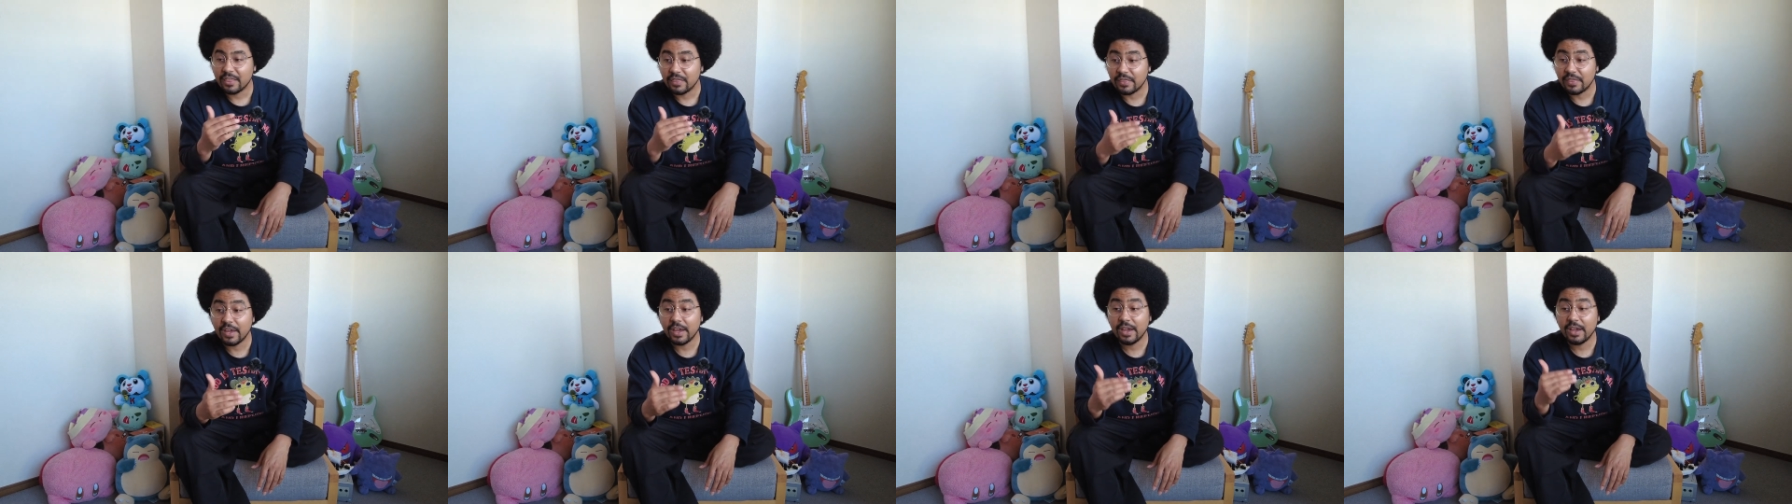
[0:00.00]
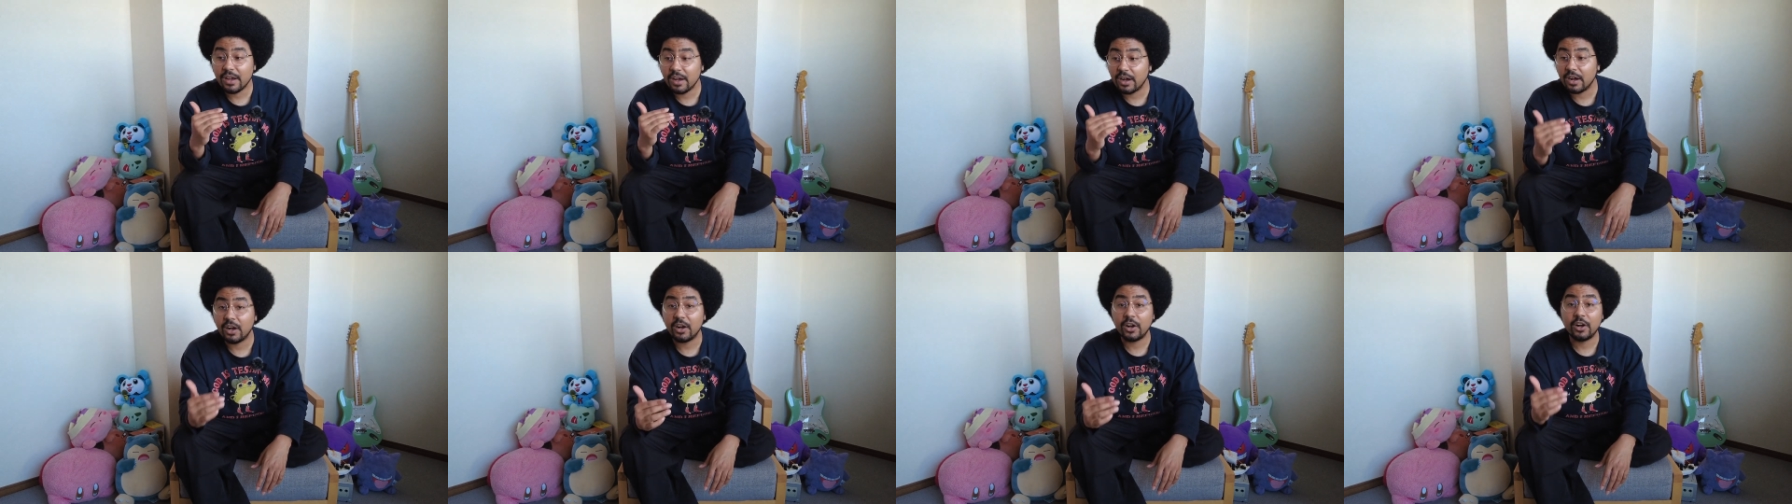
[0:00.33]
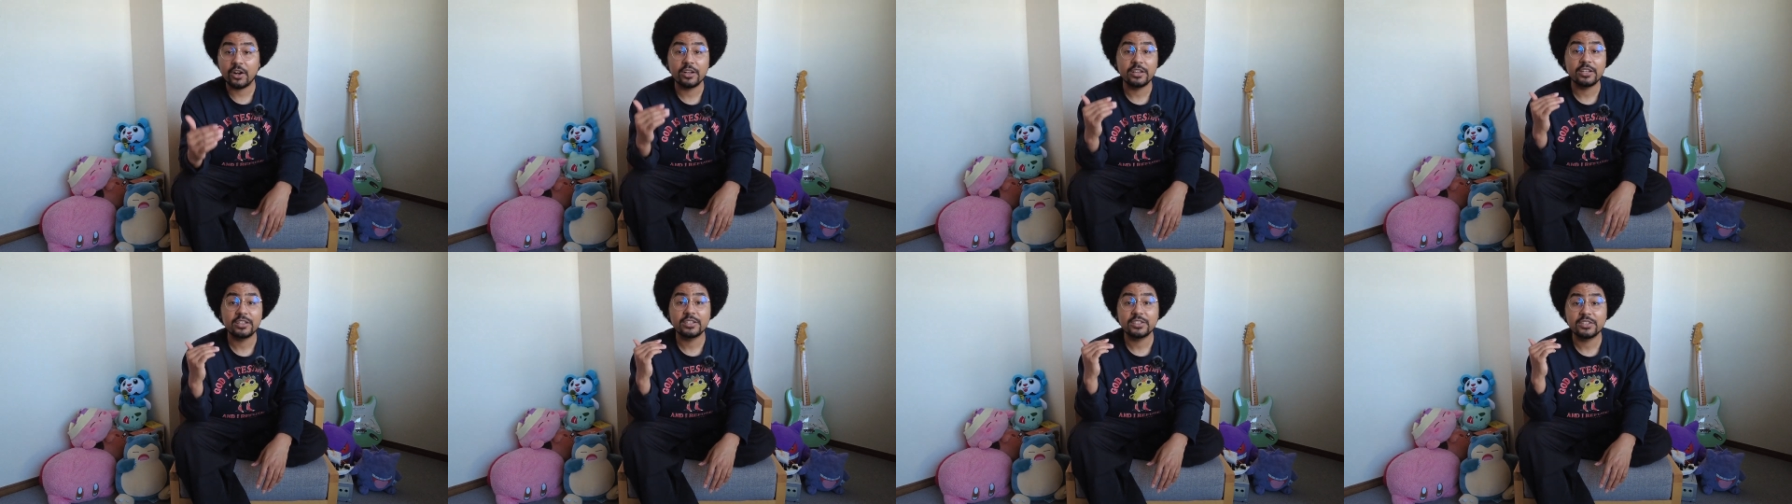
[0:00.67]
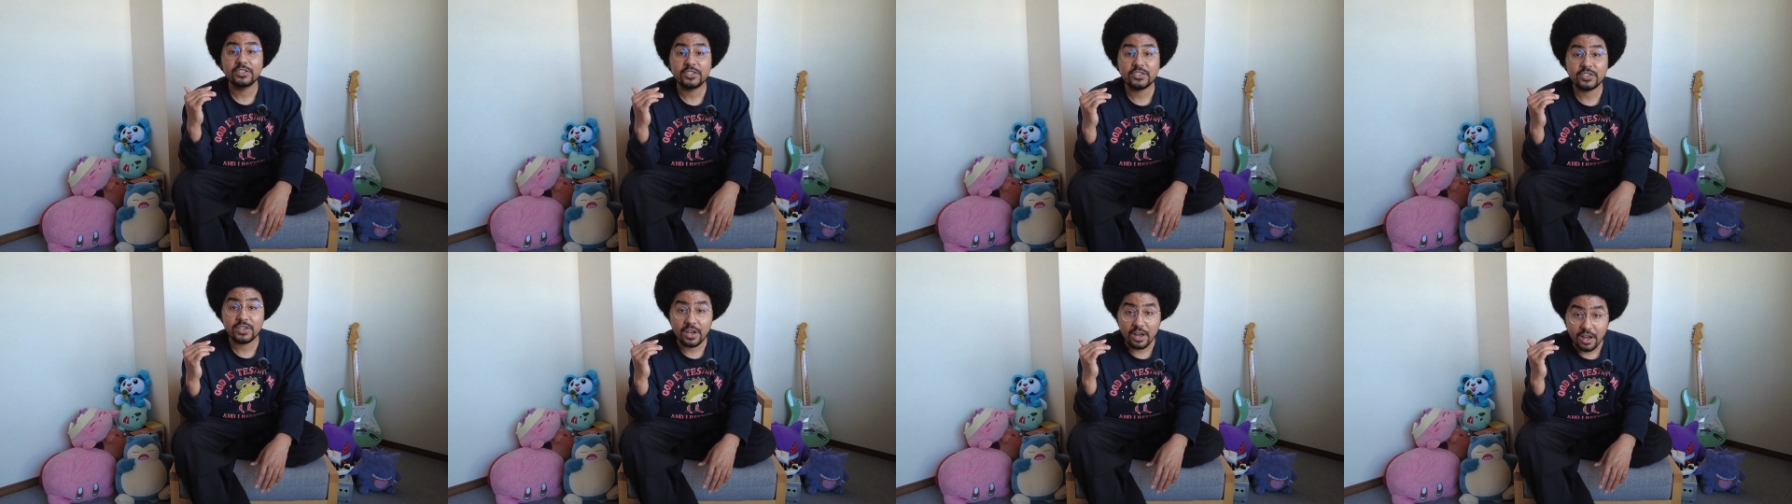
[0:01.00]
there are
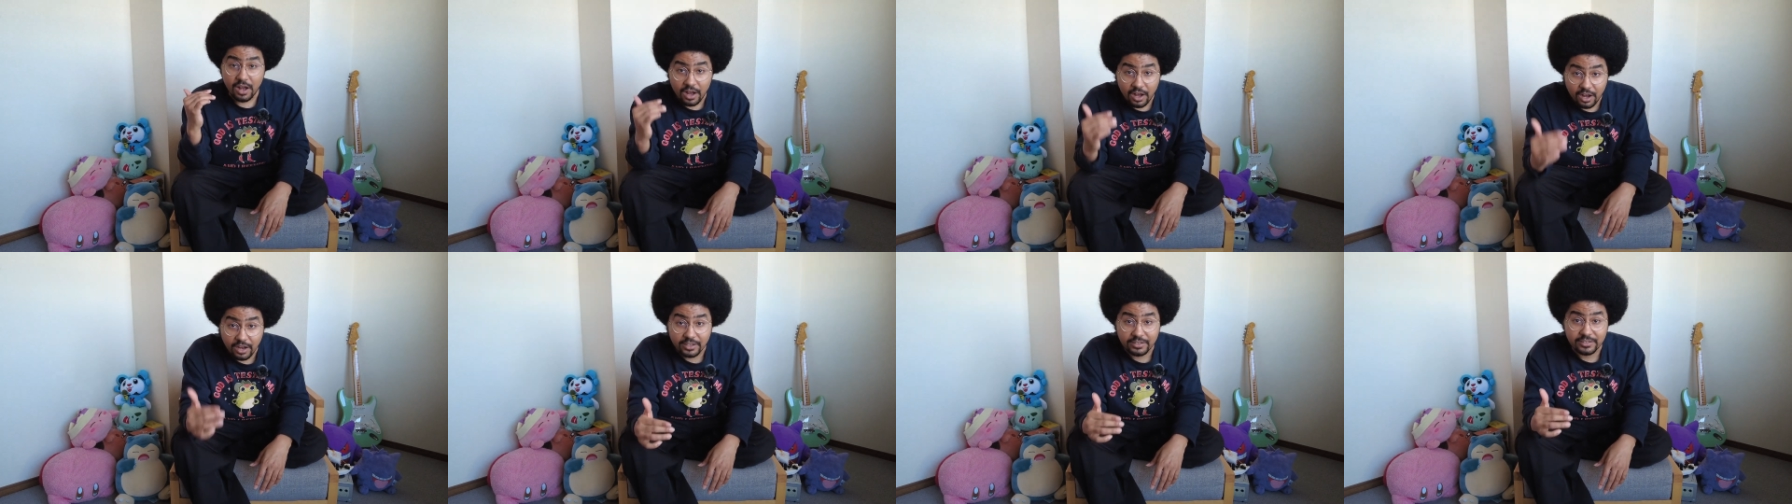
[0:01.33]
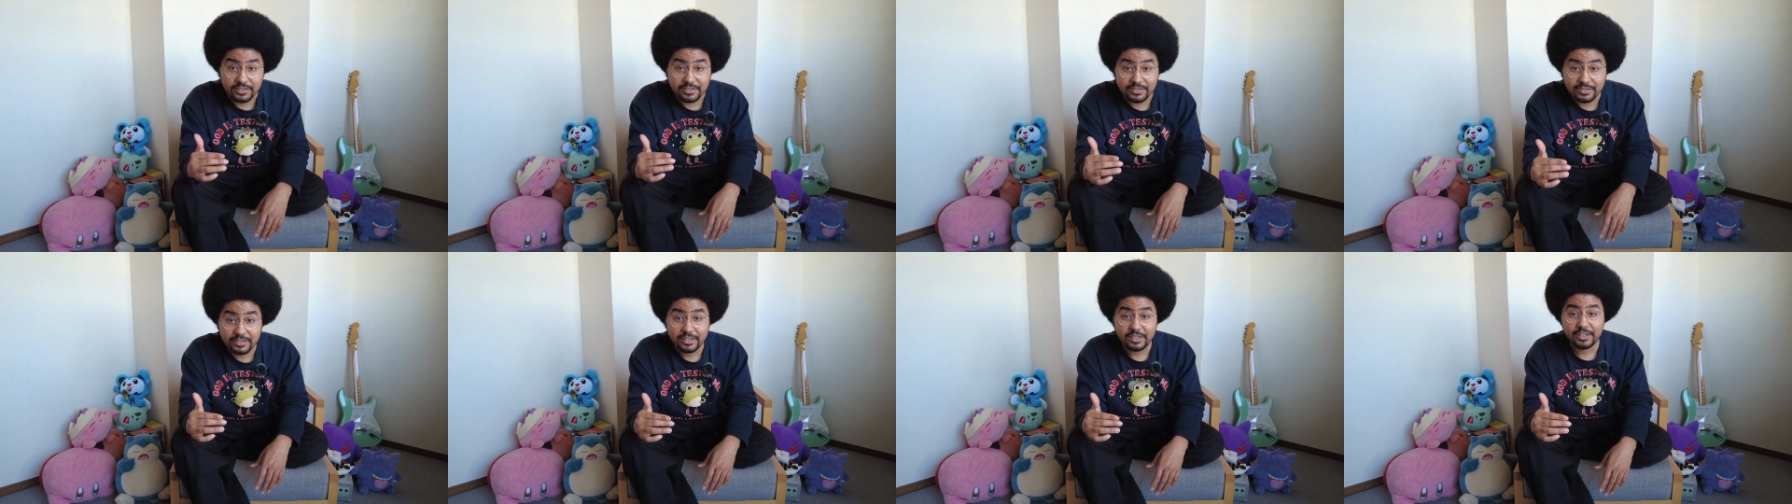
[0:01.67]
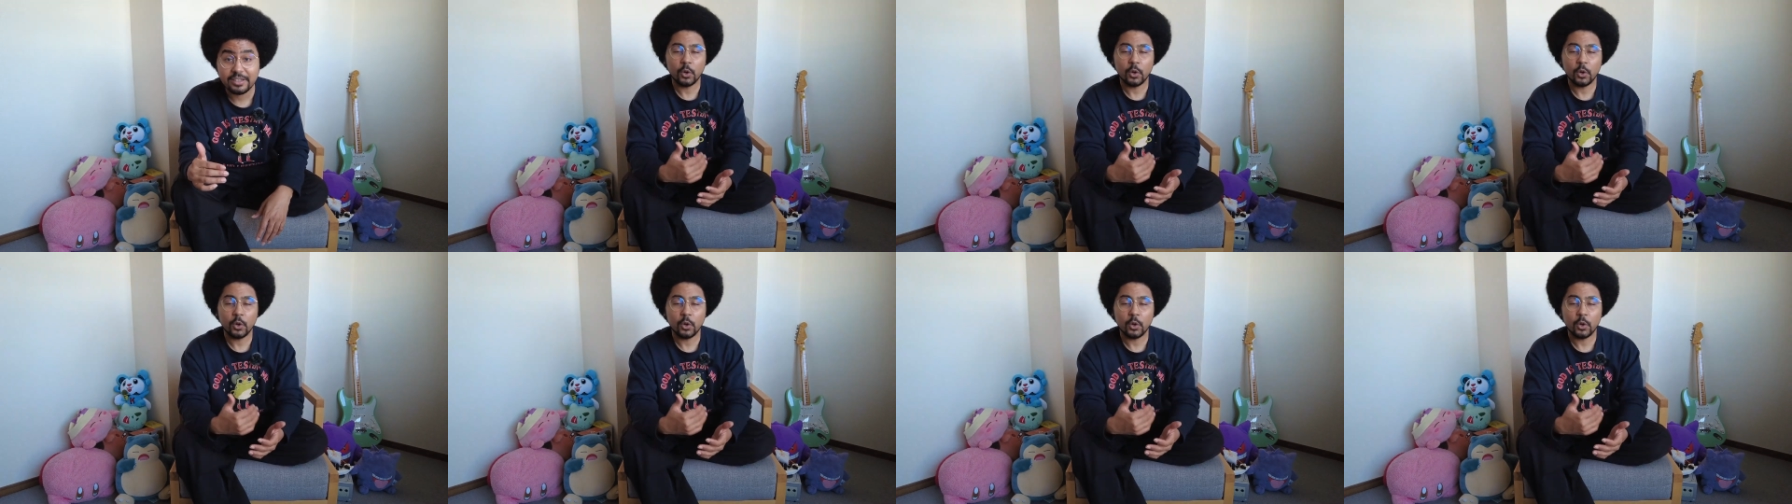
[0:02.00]
tons.